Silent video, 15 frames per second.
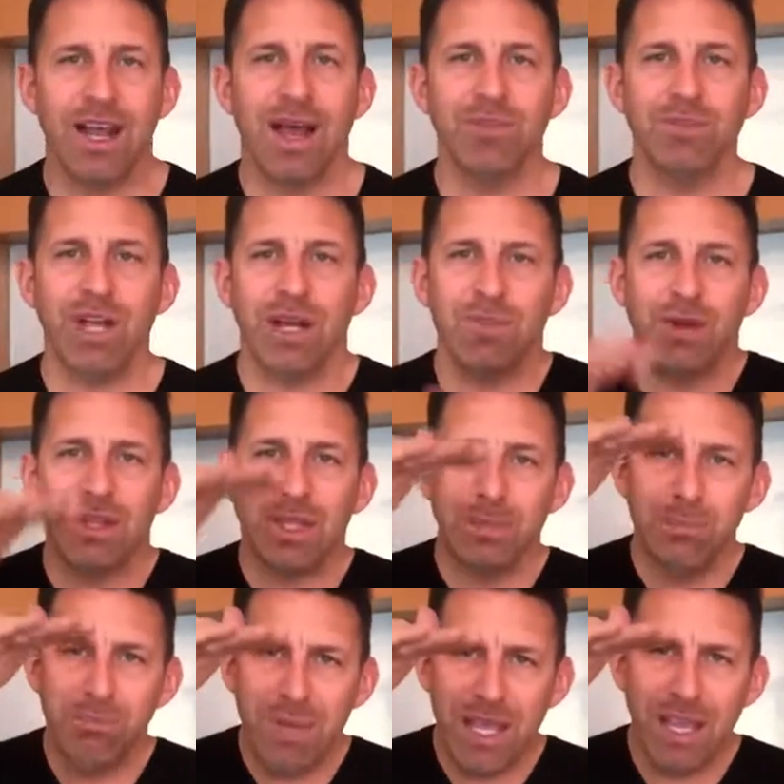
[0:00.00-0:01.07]
I'm talking about
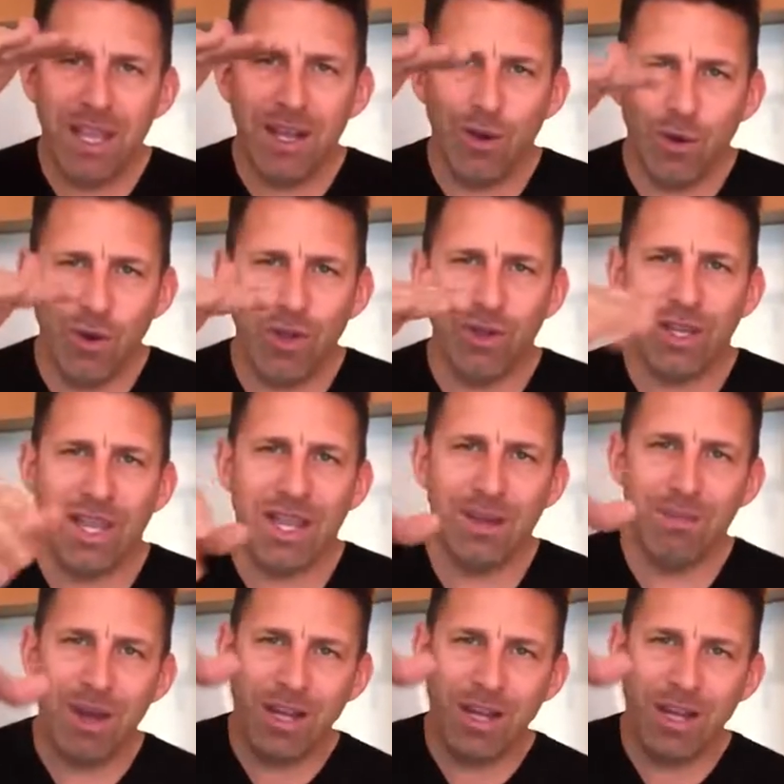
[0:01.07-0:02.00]
the big oil can